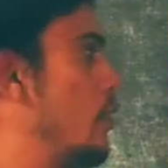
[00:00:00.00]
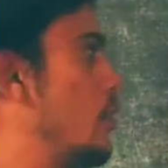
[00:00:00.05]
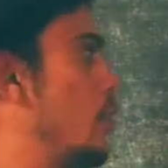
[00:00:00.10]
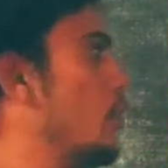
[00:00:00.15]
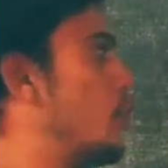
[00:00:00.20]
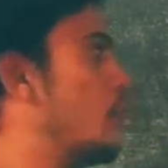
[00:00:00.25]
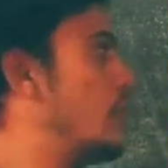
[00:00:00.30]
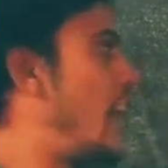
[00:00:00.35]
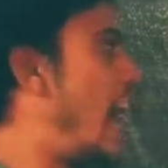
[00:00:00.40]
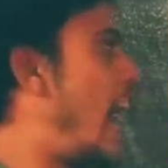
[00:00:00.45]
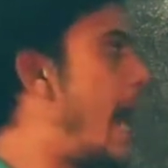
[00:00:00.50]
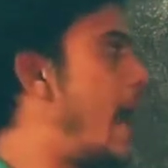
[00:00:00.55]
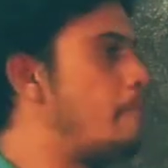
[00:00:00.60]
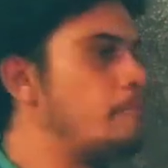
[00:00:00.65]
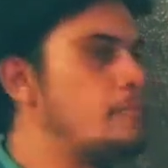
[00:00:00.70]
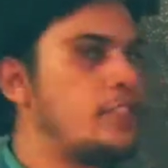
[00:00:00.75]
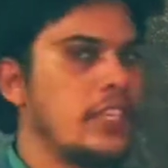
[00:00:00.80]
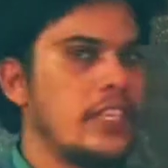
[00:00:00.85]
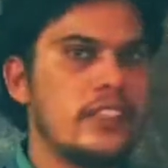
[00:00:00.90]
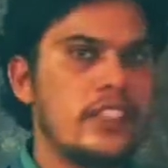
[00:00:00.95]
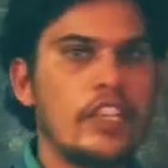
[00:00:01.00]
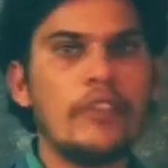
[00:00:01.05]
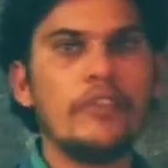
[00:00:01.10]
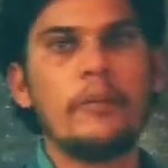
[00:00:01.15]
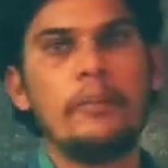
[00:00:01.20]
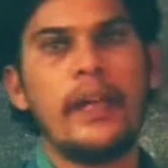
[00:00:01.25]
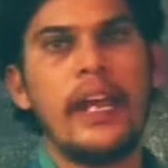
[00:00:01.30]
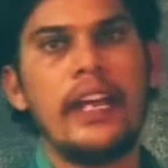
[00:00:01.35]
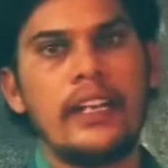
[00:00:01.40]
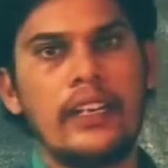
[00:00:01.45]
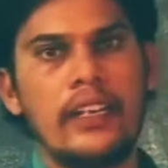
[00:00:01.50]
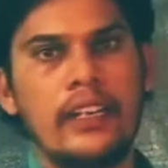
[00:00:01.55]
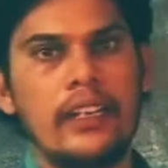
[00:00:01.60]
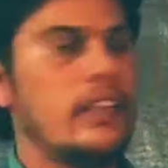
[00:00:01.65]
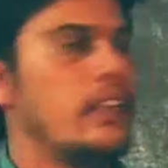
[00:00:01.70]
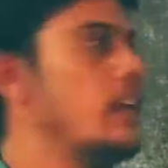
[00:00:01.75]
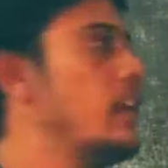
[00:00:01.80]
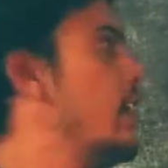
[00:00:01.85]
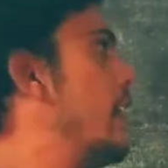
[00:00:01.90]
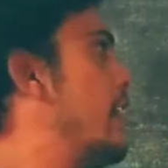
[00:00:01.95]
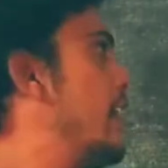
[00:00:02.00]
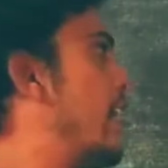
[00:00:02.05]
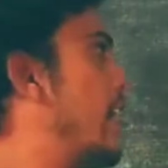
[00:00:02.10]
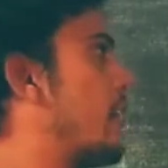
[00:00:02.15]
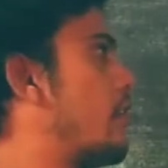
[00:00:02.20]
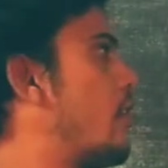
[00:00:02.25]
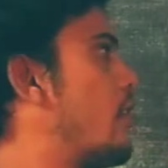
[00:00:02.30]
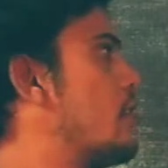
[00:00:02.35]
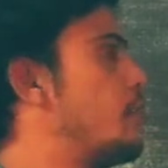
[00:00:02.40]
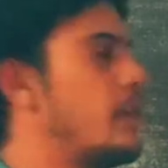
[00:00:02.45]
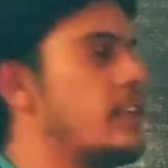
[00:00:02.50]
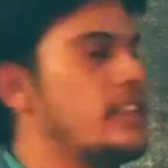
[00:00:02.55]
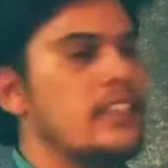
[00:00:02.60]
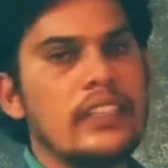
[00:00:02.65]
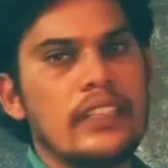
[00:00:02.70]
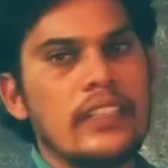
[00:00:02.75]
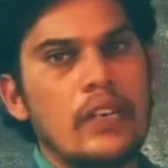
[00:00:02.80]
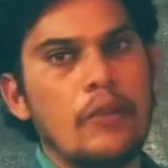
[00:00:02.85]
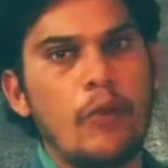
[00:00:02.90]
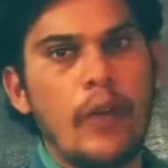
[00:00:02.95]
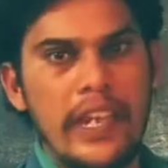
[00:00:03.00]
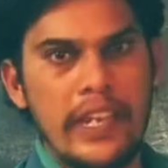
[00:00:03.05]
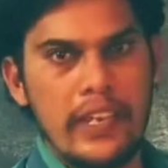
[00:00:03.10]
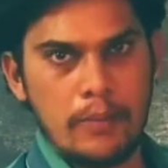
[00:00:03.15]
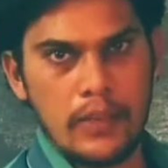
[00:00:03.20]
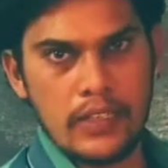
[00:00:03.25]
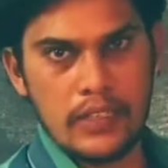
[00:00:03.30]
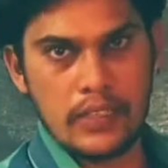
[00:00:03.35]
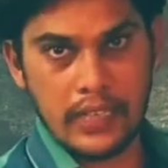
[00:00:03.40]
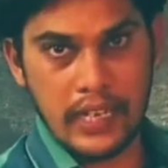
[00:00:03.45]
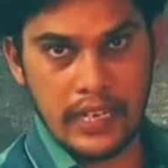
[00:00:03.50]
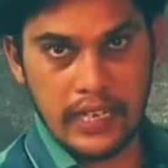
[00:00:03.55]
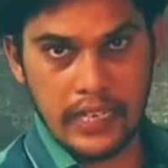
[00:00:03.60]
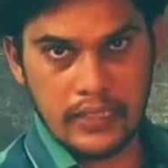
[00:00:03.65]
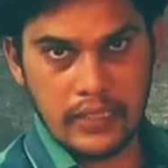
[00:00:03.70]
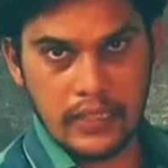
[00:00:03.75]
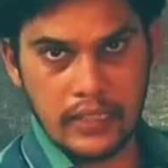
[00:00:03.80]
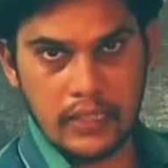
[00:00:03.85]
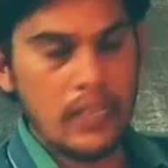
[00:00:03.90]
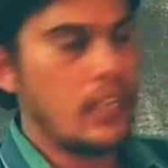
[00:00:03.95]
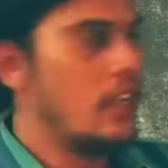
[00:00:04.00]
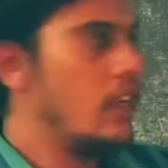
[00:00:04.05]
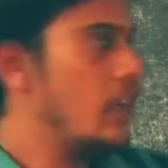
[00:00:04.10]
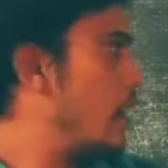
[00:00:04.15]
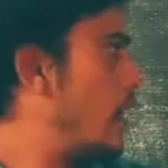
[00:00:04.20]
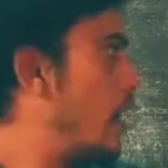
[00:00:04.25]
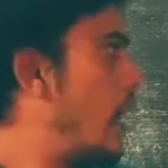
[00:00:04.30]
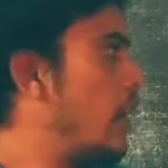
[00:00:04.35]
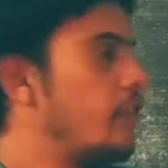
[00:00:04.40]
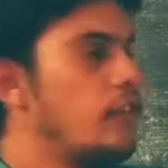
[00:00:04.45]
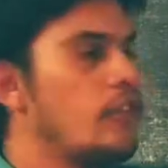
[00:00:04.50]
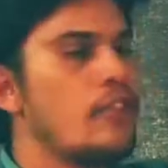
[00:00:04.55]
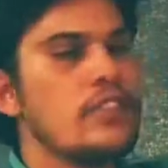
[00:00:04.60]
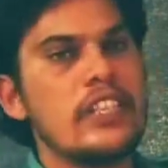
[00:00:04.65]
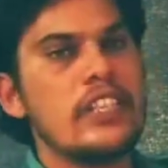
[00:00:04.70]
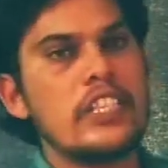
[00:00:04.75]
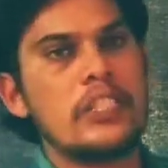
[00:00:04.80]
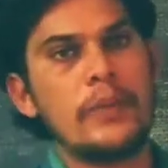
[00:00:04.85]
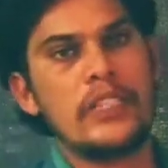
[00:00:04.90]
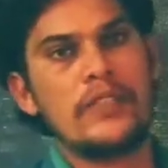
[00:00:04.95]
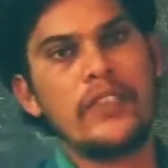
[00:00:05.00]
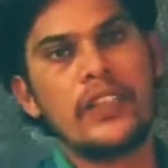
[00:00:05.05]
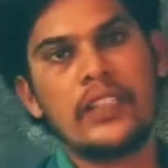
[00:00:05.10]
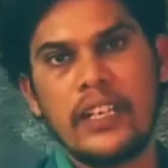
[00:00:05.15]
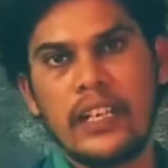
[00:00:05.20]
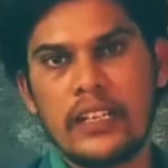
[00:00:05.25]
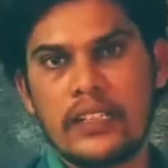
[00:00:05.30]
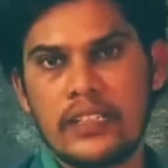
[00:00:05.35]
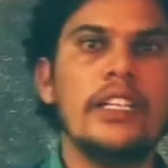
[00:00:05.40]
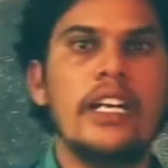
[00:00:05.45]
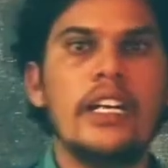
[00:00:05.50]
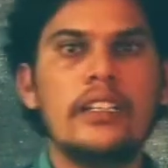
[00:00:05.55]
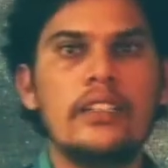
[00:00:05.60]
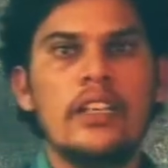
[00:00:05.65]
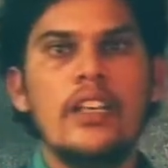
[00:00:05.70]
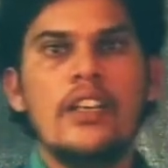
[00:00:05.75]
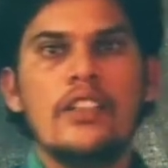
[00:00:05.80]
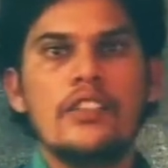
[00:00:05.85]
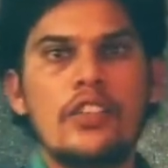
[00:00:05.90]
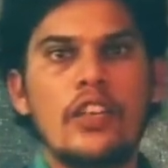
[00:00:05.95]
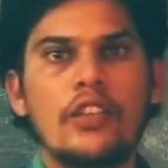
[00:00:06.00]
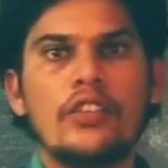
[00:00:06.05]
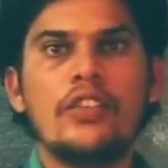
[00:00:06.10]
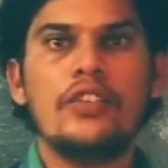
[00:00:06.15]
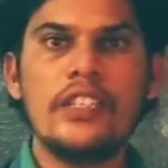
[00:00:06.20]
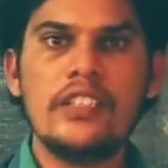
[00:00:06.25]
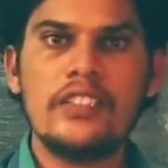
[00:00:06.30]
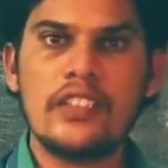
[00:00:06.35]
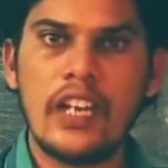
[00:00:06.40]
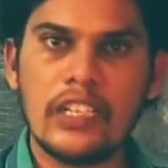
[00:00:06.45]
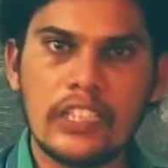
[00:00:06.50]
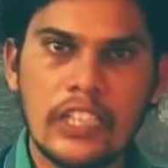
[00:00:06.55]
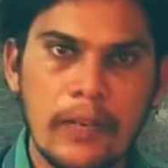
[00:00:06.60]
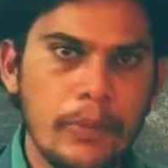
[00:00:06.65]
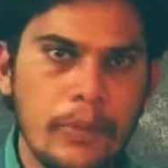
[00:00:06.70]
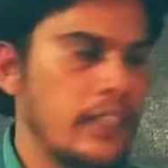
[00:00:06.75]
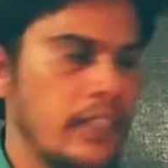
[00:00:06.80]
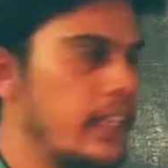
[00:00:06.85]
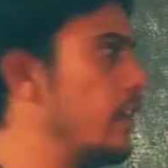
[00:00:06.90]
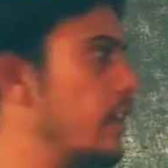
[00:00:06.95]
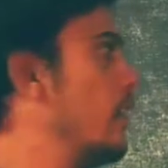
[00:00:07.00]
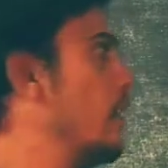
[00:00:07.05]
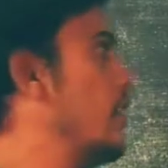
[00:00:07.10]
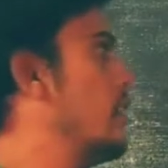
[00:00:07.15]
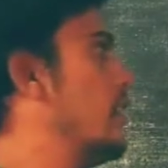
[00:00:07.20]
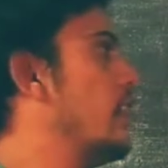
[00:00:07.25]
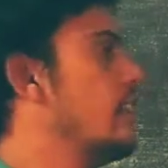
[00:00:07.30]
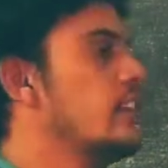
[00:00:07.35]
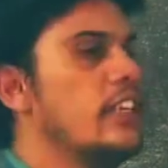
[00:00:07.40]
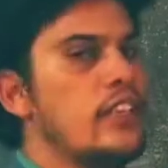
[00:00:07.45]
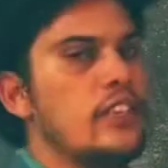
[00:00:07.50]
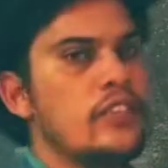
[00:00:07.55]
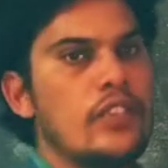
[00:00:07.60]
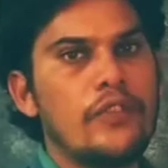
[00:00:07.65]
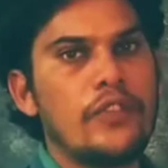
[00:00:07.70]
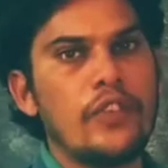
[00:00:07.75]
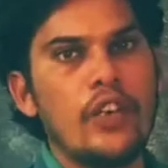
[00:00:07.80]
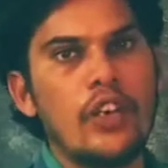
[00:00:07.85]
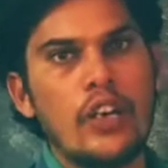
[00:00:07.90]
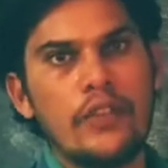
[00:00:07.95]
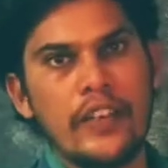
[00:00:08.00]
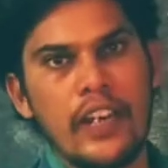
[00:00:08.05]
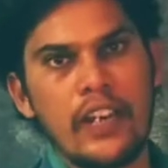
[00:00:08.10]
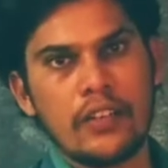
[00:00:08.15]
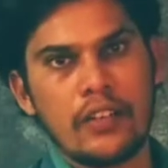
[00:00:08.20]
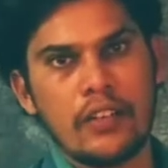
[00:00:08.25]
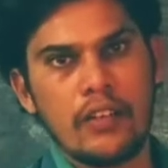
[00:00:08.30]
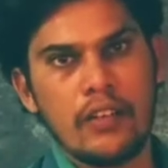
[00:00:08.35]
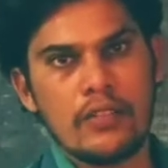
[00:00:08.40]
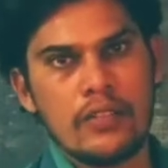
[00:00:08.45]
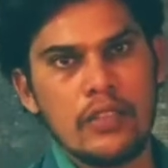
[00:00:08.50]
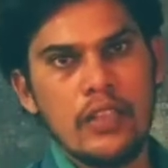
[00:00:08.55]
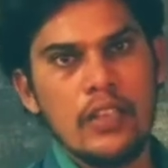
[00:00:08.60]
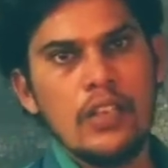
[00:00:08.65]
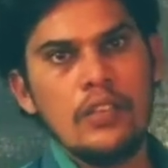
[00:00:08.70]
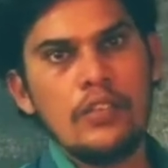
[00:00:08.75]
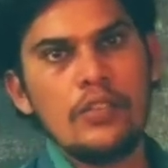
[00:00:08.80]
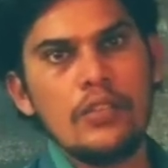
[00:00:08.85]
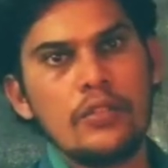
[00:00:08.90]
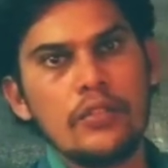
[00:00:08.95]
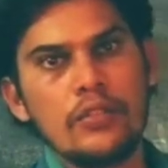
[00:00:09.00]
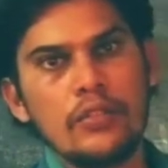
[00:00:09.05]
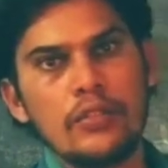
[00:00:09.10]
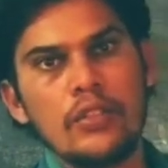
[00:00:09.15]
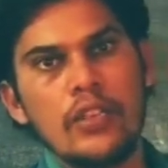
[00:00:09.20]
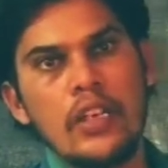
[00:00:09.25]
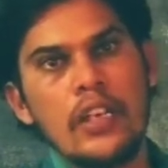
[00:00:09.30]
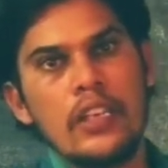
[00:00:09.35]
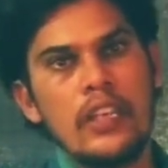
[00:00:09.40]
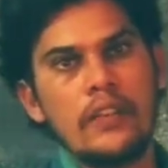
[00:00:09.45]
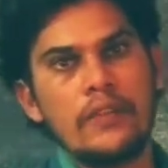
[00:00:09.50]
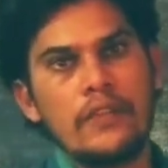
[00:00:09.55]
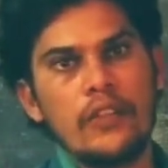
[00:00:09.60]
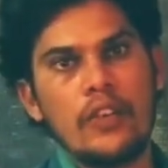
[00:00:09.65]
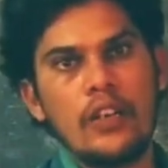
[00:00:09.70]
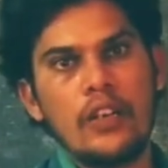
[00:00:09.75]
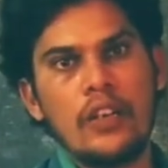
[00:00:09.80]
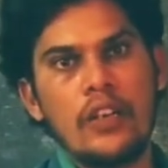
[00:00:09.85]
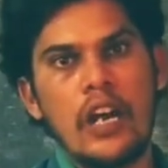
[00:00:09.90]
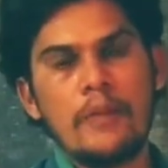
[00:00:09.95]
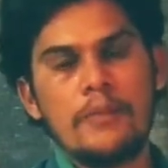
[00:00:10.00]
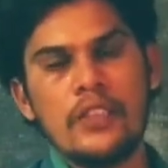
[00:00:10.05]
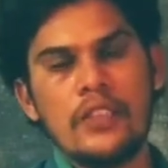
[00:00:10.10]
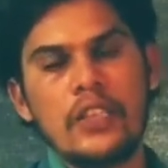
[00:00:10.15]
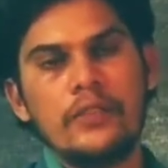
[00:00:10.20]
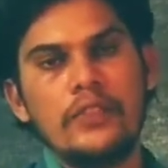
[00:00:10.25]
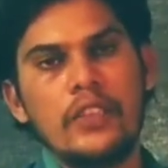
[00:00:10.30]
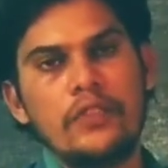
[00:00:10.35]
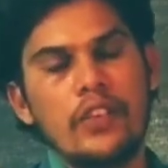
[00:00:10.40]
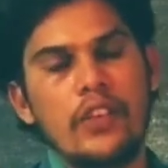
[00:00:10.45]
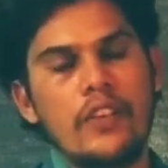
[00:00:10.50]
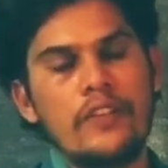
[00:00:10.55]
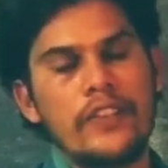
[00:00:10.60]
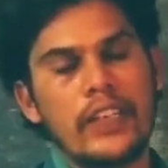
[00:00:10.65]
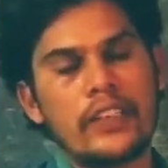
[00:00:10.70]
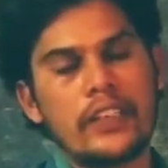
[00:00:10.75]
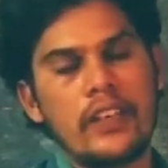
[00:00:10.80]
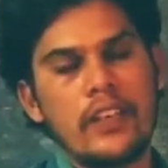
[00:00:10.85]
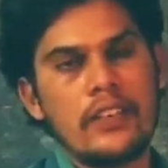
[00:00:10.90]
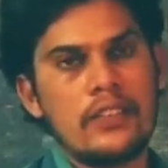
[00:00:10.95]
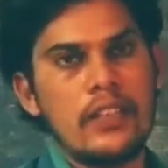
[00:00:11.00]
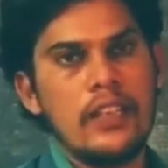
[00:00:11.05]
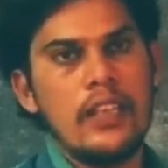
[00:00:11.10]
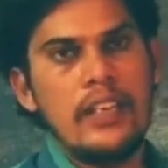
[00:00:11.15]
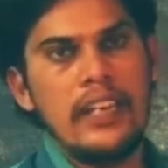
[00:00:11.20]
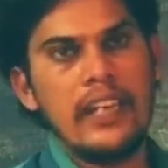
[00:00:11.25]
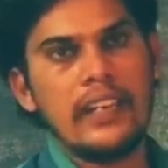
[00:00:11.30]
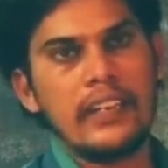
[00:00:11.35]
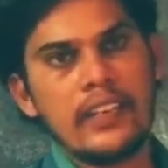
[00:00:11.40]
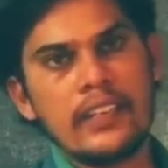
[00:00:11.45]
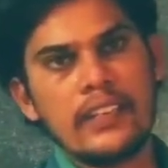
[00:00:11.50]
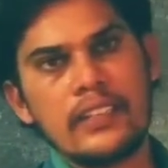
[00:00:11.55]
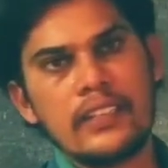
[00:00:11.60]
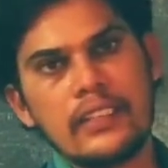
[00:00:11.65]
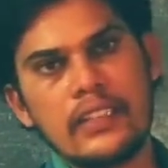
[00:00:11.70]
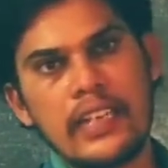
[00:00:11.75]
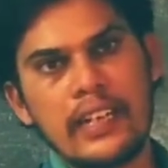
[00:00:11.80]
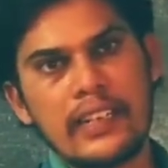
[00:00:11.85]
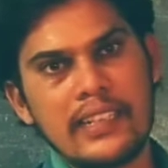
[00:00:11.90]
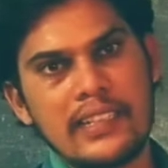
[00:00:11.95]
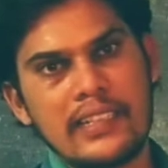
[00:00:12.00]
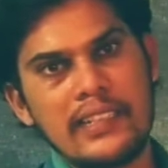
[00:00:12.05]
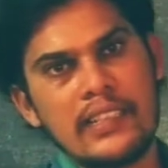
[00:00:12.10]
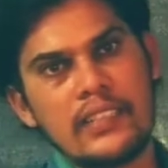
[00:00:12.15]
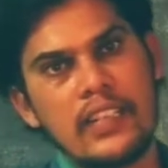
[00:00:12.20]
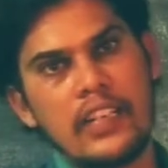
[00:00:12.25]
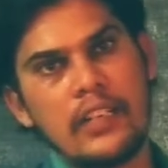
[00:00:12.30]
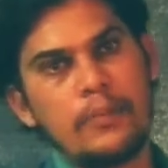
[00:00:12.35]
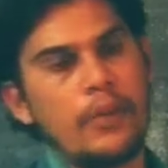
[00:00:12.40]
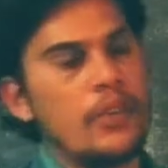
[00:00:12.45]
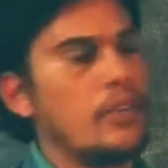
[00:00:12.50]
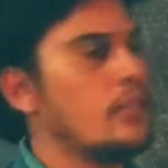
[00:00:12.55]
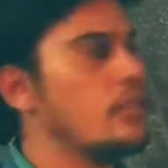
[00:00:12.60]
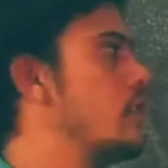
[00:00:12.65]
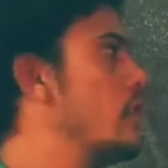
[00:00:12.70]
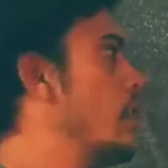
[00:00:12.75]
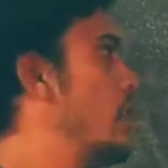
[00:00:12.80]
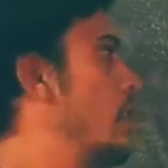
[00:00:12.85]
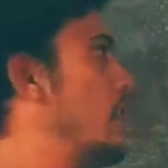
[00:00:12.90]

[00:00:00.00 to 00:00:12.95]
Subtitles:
Due to the absence of the battery, electrons present in the wire means conductor not flows in a specific direction. Circuit is not completed, then there is no flow of electrons. Due to the absence of the flow of electrons, electricity is not produced.